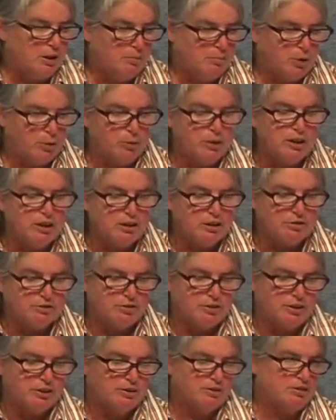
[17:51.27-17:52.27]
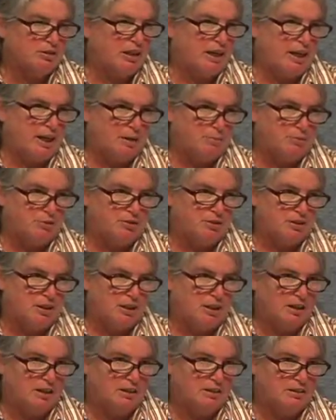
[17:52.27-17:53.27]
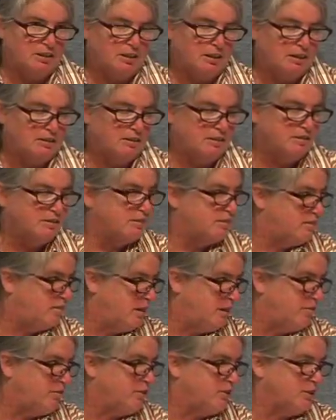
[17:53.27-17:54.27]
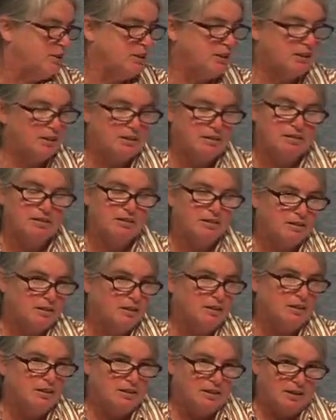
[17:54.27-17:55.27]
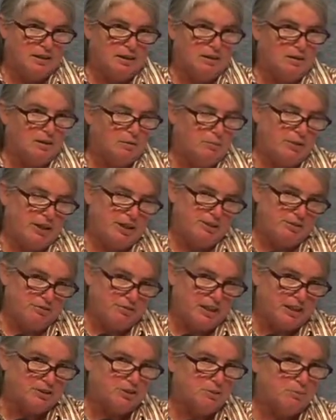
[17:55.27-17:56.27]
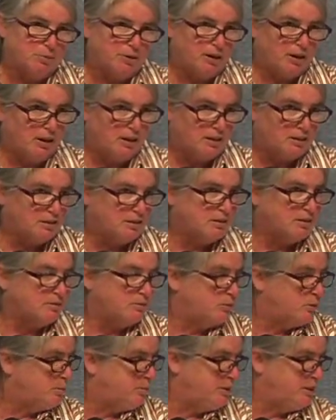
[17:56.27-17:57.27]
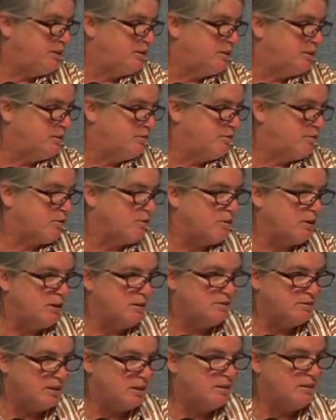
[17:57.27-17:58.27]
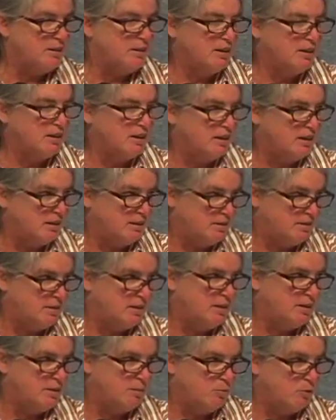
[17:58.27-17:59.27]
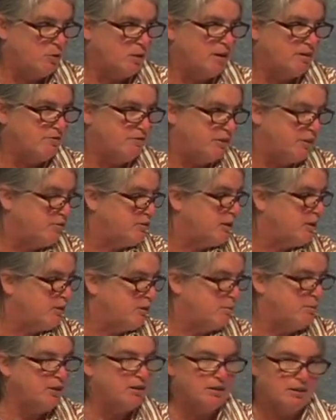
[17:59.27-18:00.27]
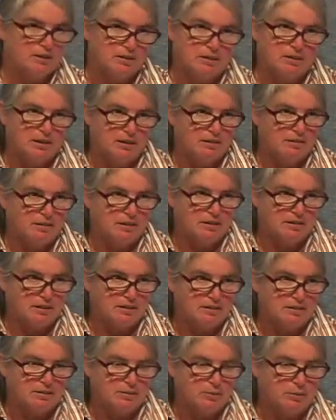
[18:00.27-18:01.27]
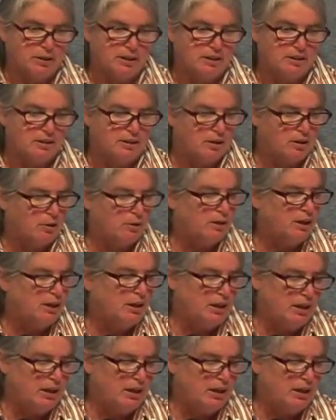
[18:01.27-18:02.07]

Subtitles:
But we look for those gaps, and this is definitely a manufactured product would be good for us, I think, and the more I found out about it, I think that it's a way to go.